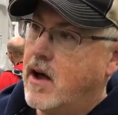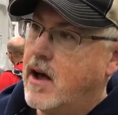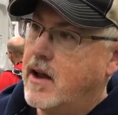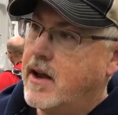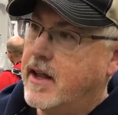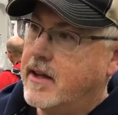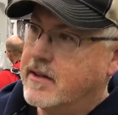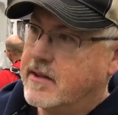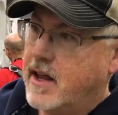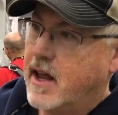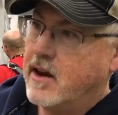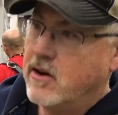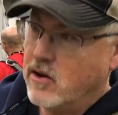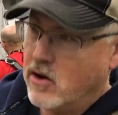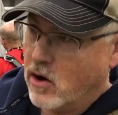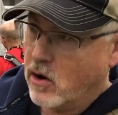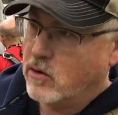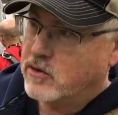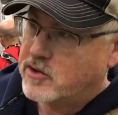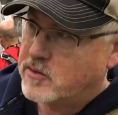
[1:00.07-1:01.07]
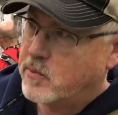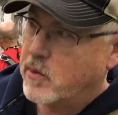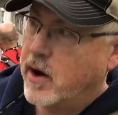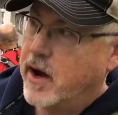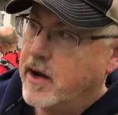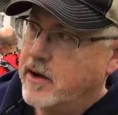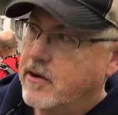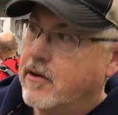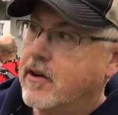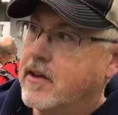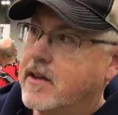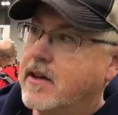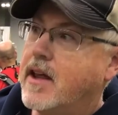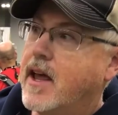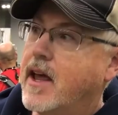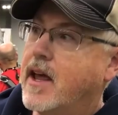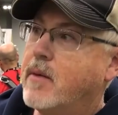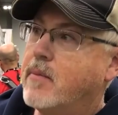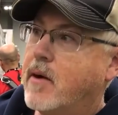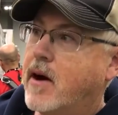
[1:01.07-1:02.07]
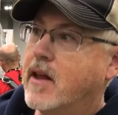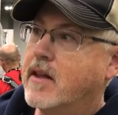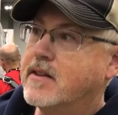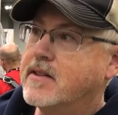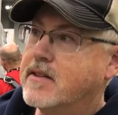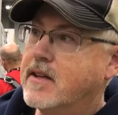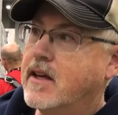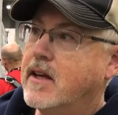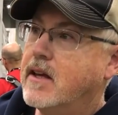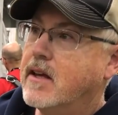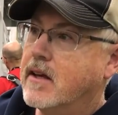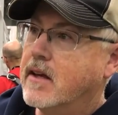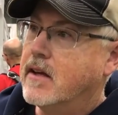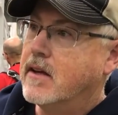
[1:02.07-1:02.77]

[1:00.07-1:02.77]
on has a no spray during the day policy,